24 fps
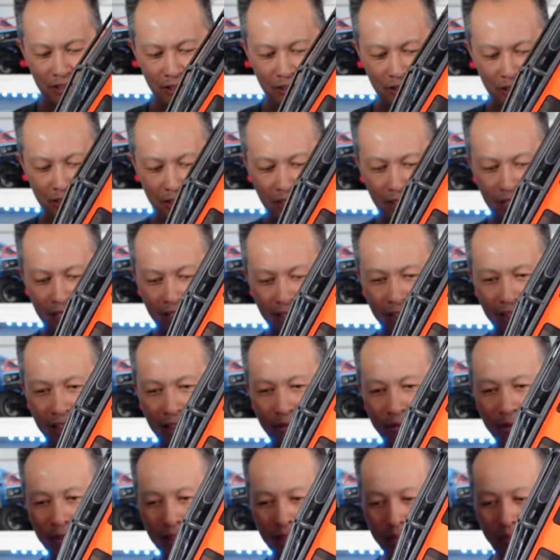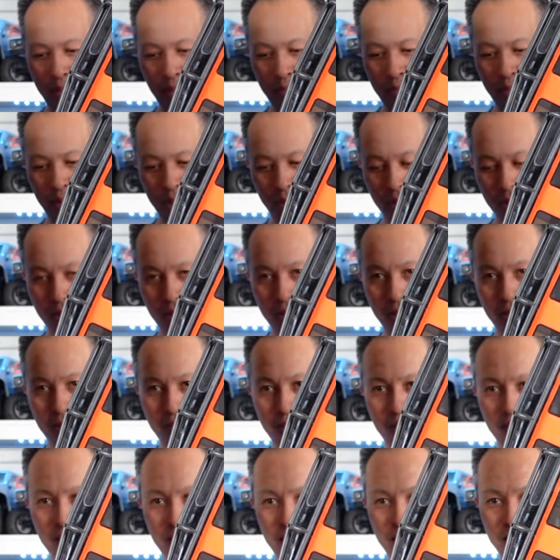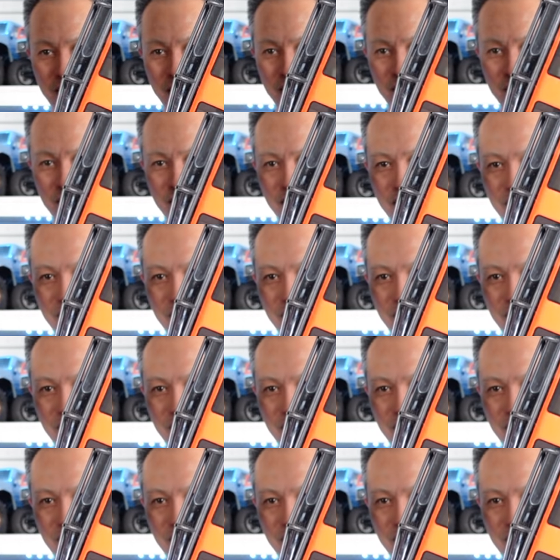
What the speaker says: So I got like a weird bumper going on here.